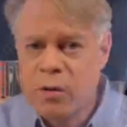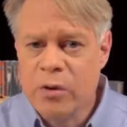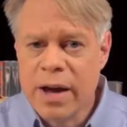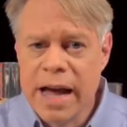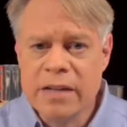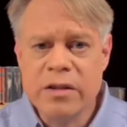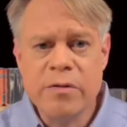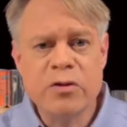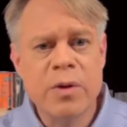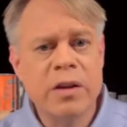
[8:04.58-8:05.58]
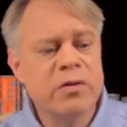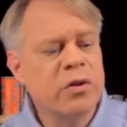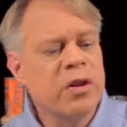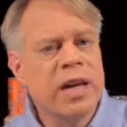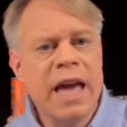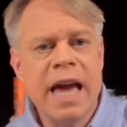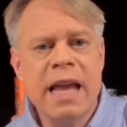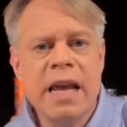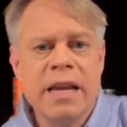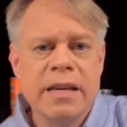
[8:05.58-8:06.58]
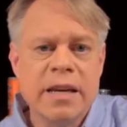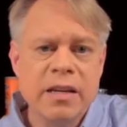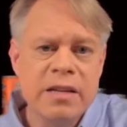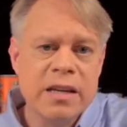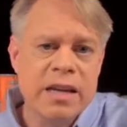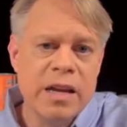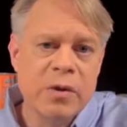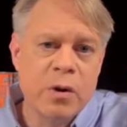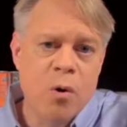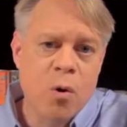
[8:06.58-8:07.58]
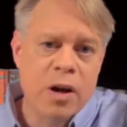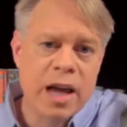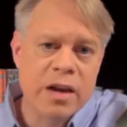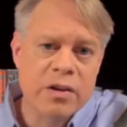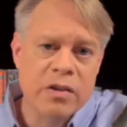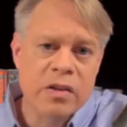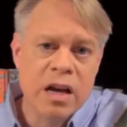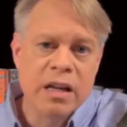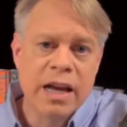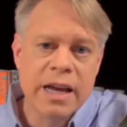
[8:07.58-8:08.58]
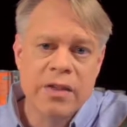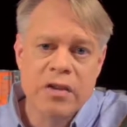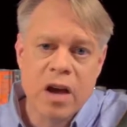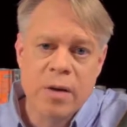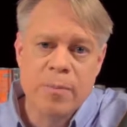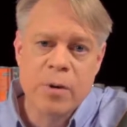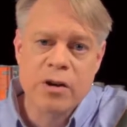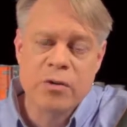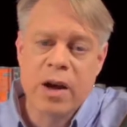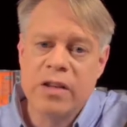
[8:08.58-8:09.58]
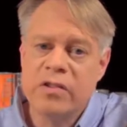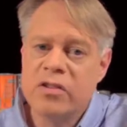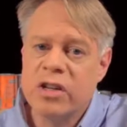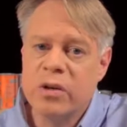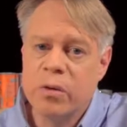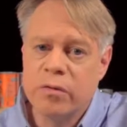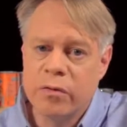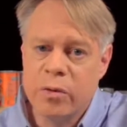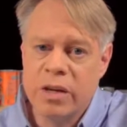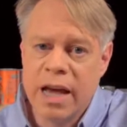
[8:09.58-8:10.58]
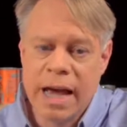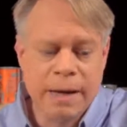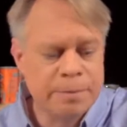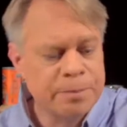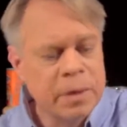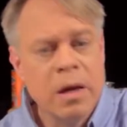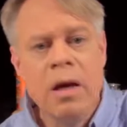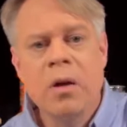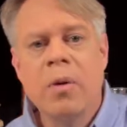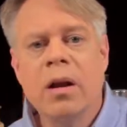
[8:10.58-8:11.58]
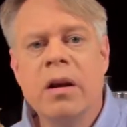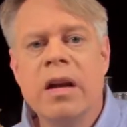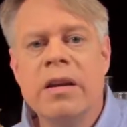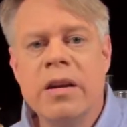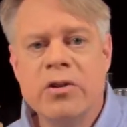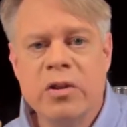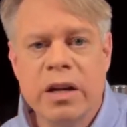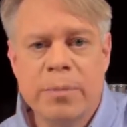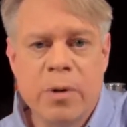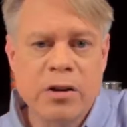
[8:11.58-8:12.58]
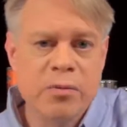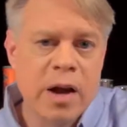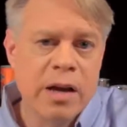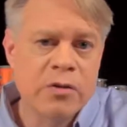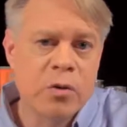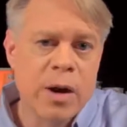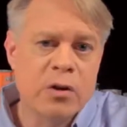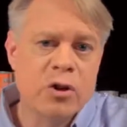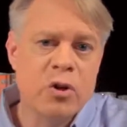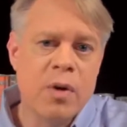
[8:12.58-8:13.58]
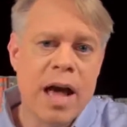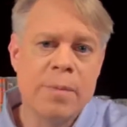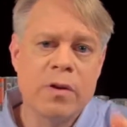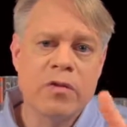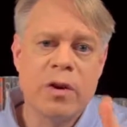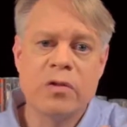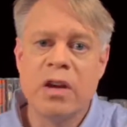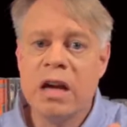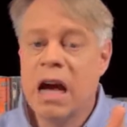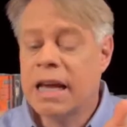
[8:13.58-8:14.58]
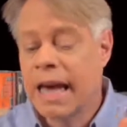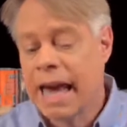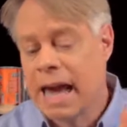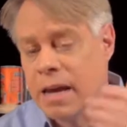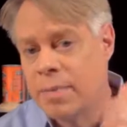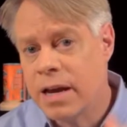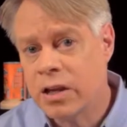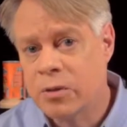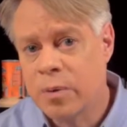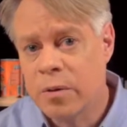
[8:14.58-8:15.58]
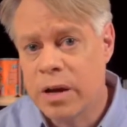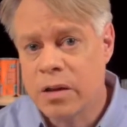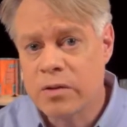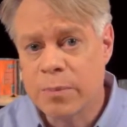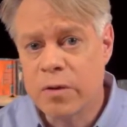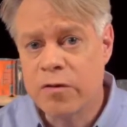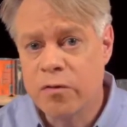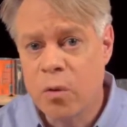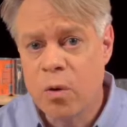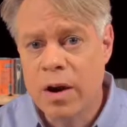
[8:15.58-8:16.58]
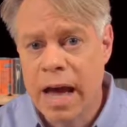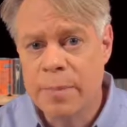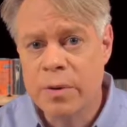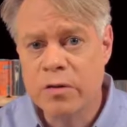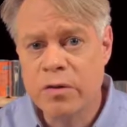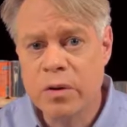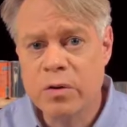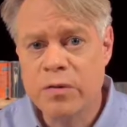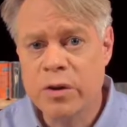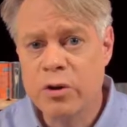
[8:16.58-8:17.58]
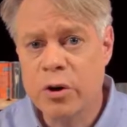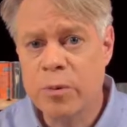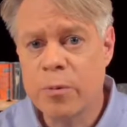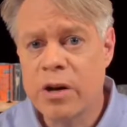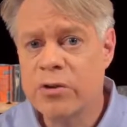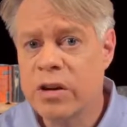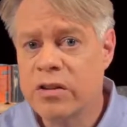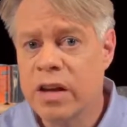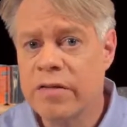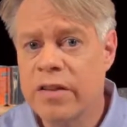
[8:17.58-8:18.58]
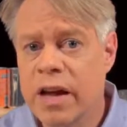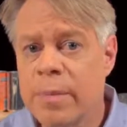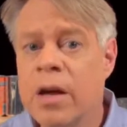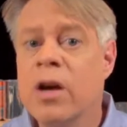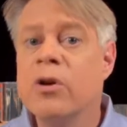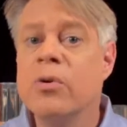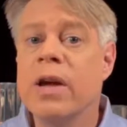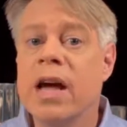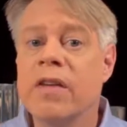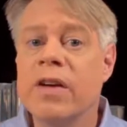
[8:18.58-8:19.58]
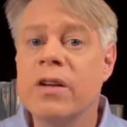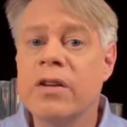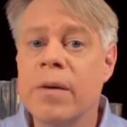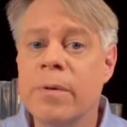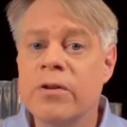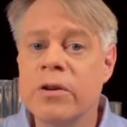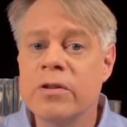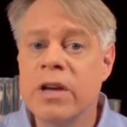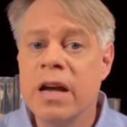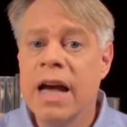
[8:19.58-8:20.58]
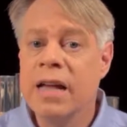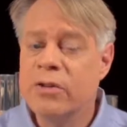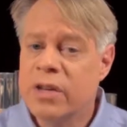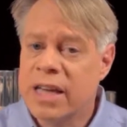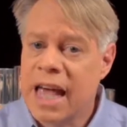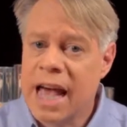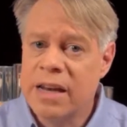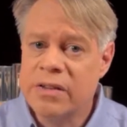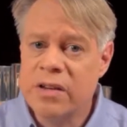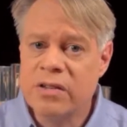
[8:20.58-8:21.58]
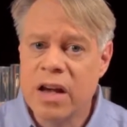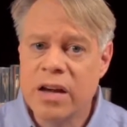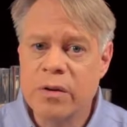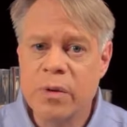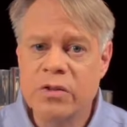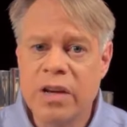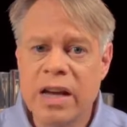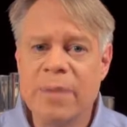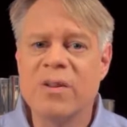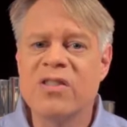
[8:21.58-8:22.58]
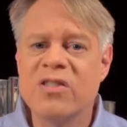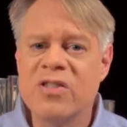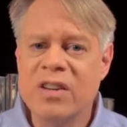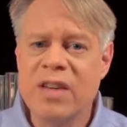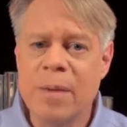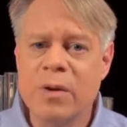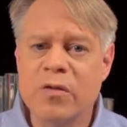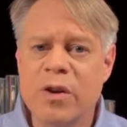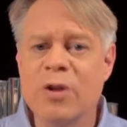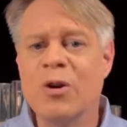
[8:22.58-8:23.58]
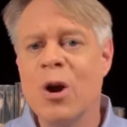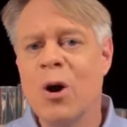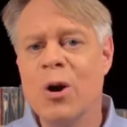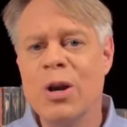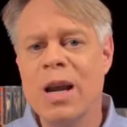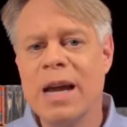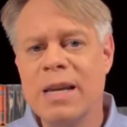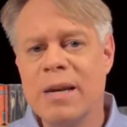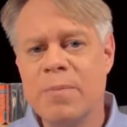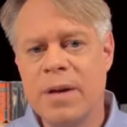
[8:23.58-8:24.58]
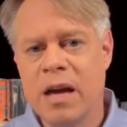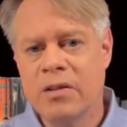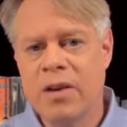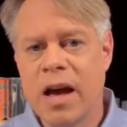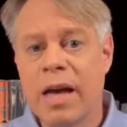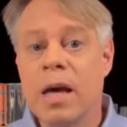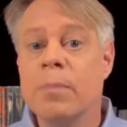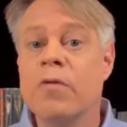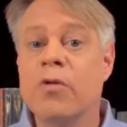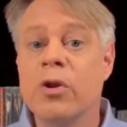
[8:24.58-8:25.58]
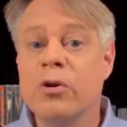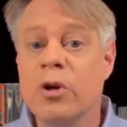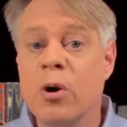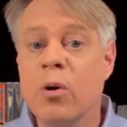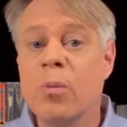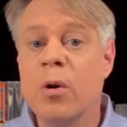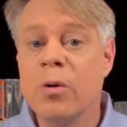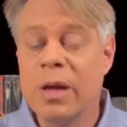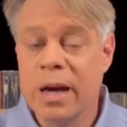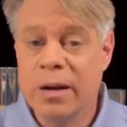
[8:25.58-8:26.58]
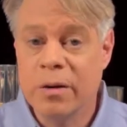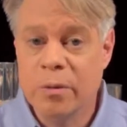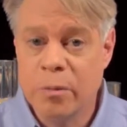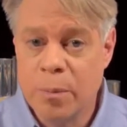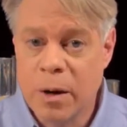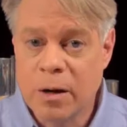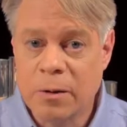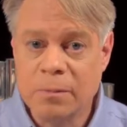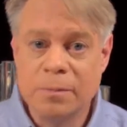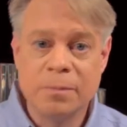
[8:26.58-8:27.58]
also adds enough strength so that the can doesn't need the corrugations like in this unpressurized steel food can. While initially pressurized to about 2 atmospheres, a can may experience up to 4 atmospheres of internal pressure in its lifetime due to elevated temperatures, and so the can is designed to withstand up to 6 atmospheres or 90 psi before the dome or the end will buckle.